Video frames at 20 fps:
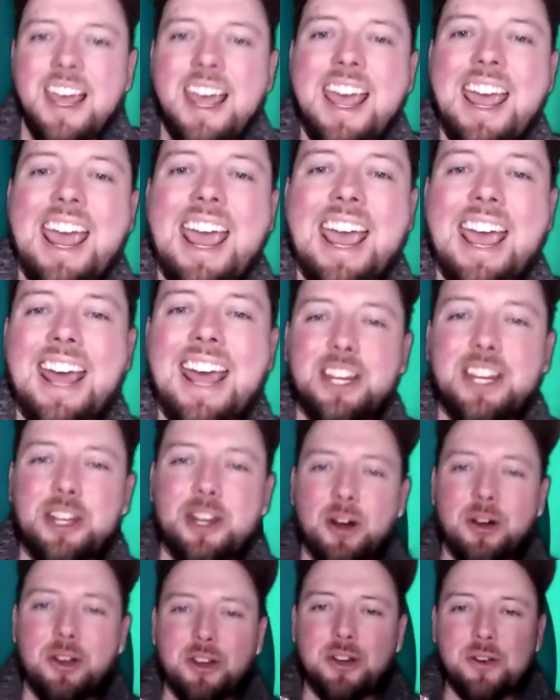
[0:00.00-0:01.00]
And you
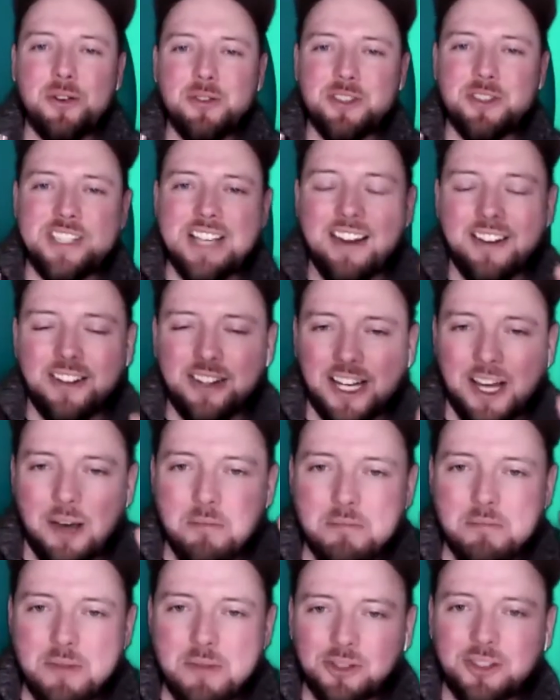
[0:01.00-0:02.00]
know you sound like a
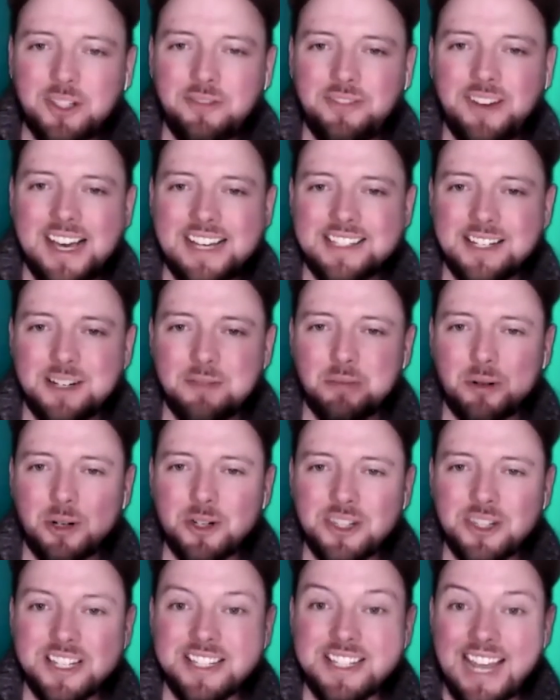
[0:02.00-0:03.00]
multifaceted
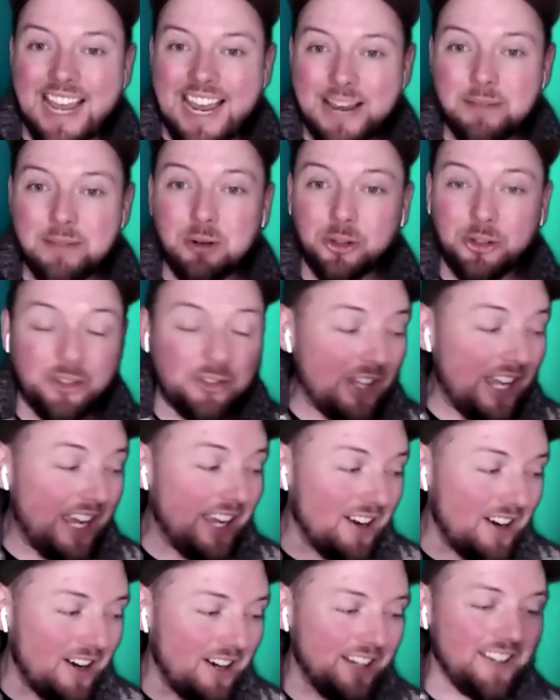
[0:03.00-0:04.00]
person that's able to
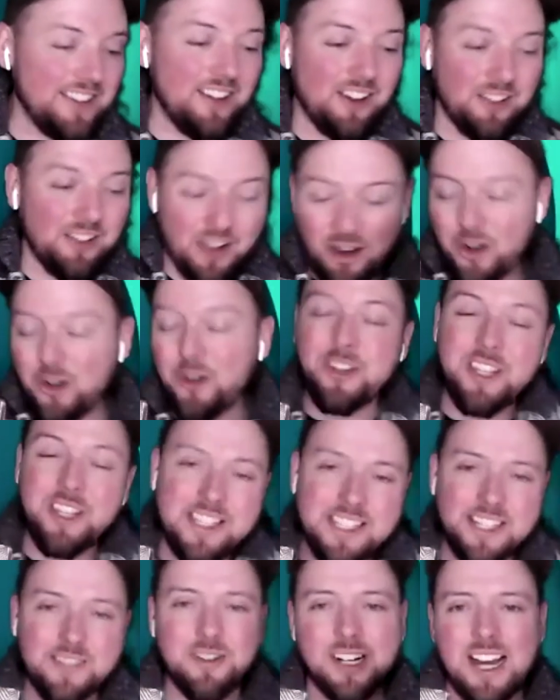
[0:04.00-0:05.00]
take on all these
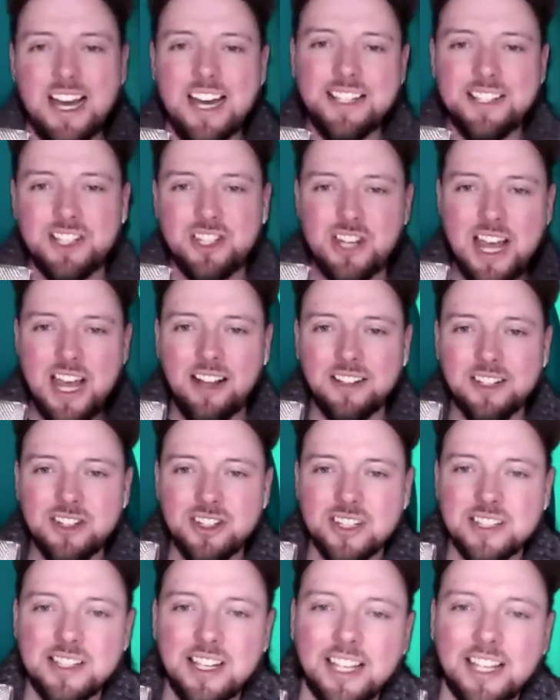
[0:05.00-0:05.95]
different kinds of challenges.